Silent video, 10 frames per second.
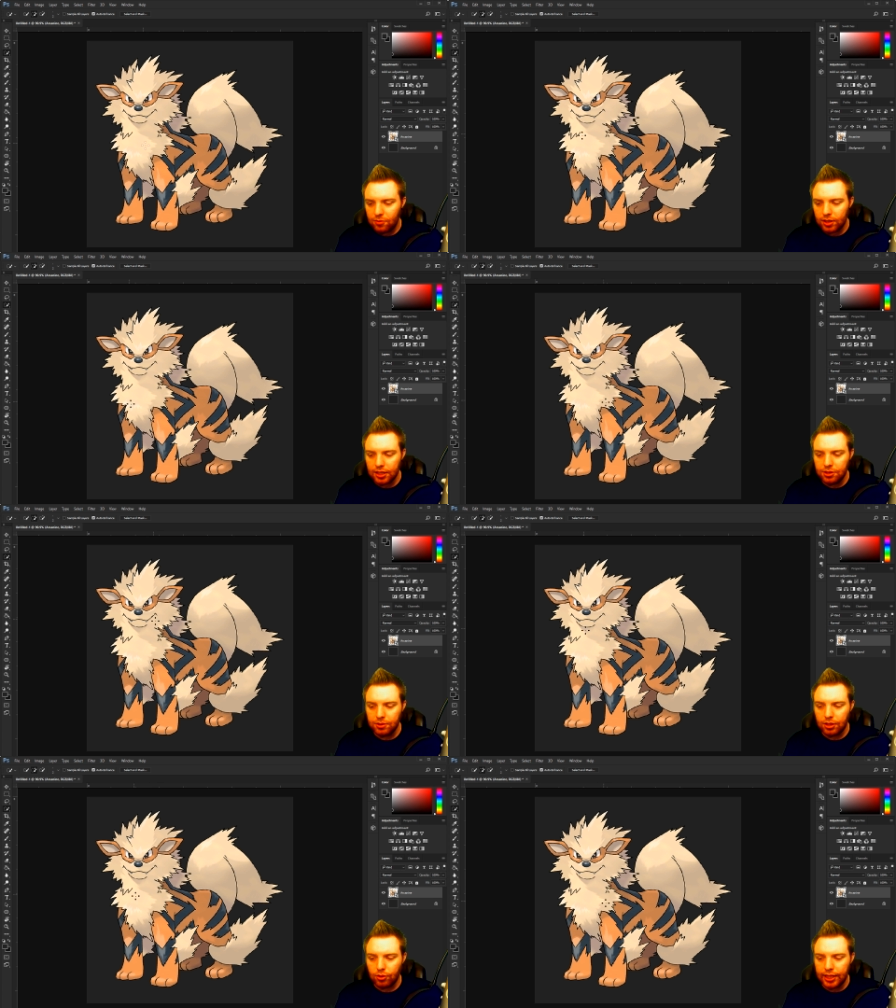going to do
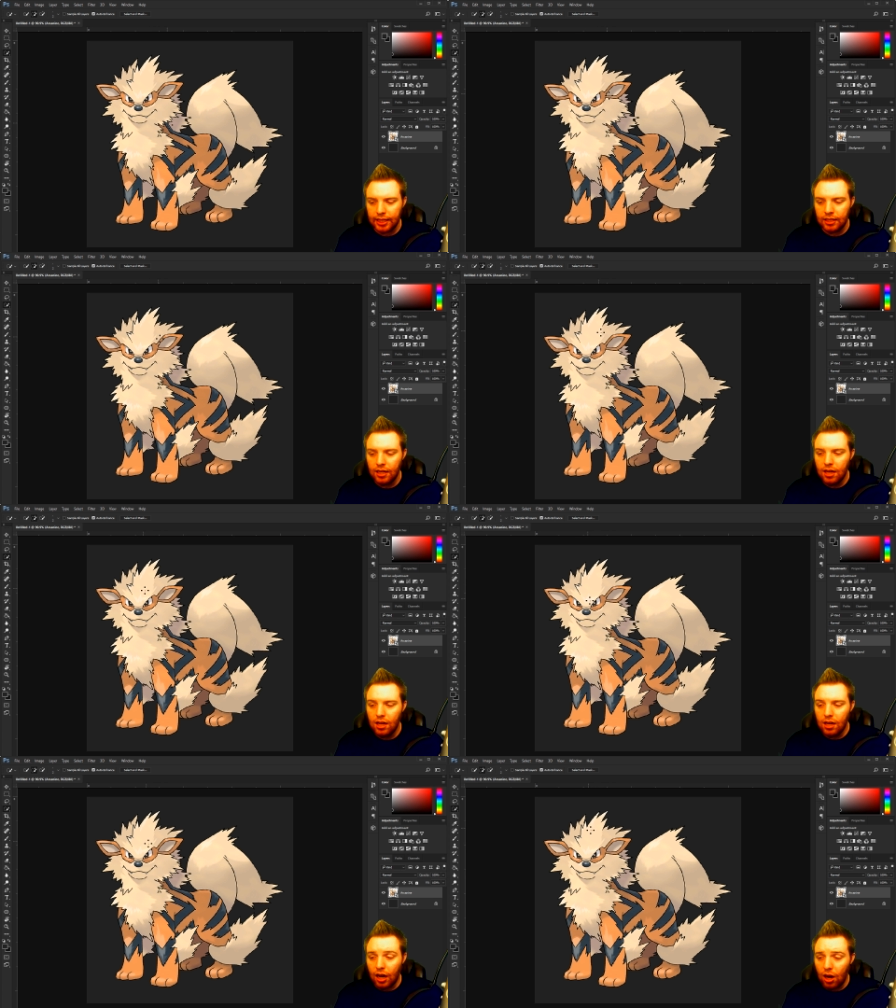the green.
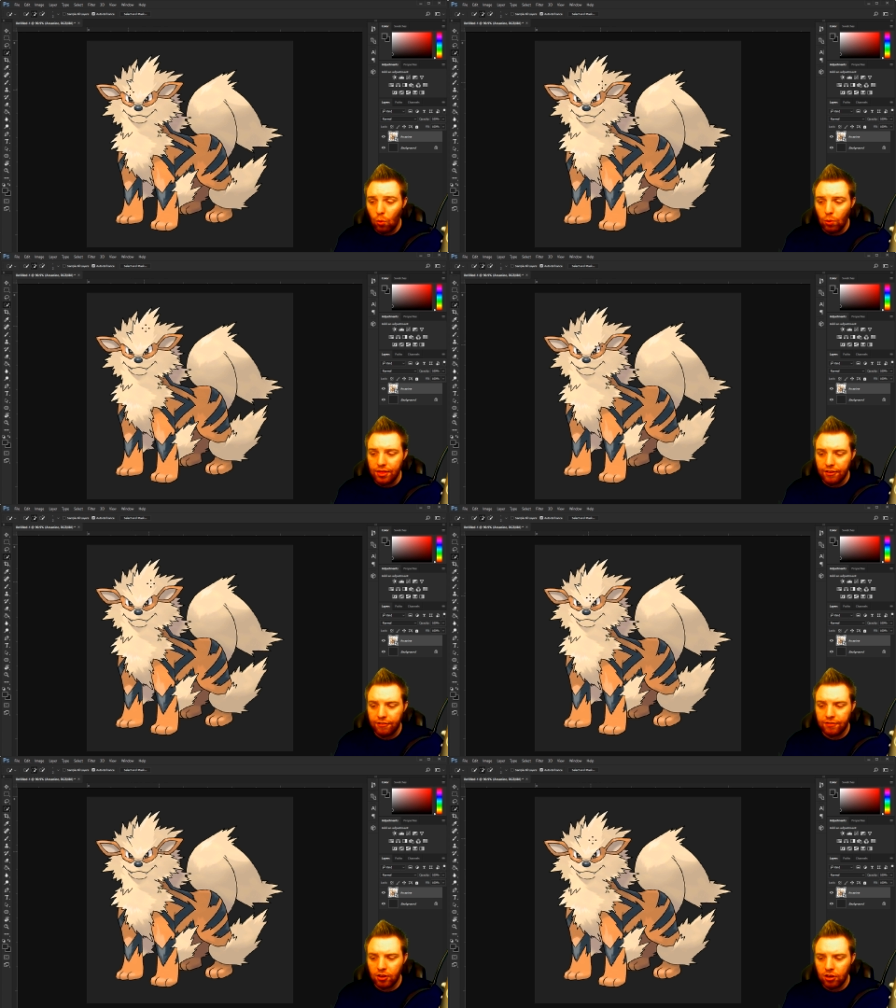Uh, with the
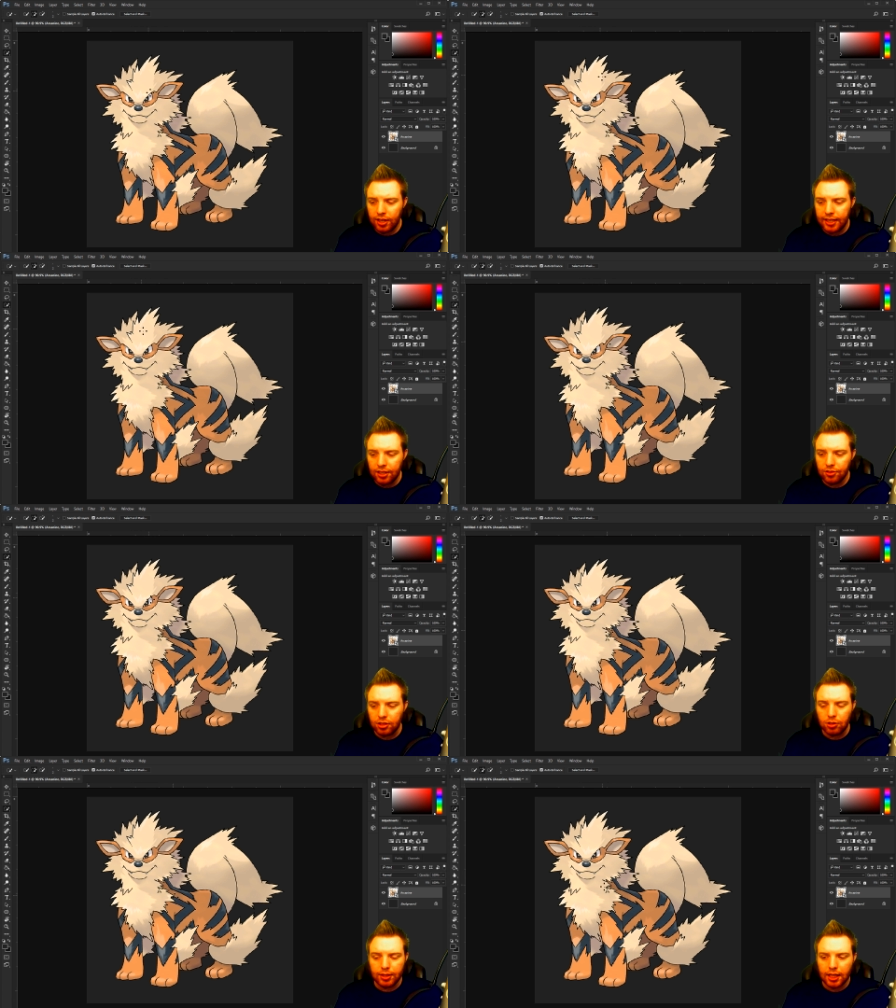fur here, the
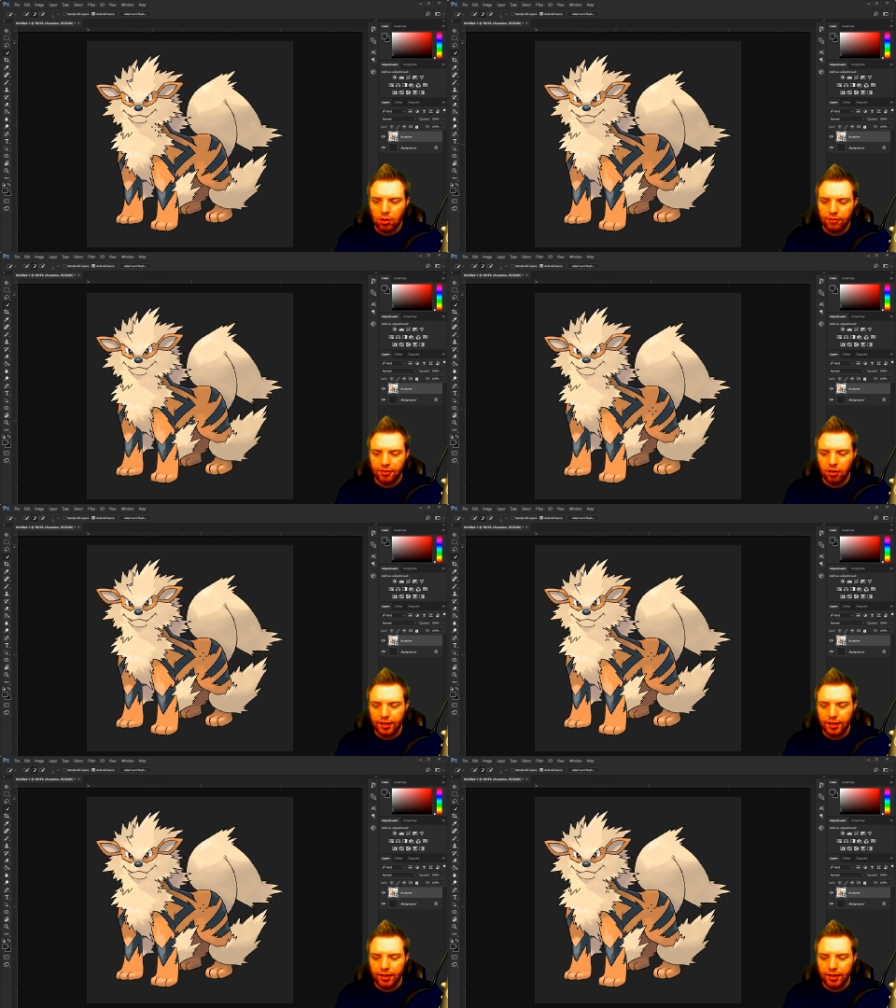little yellow fur,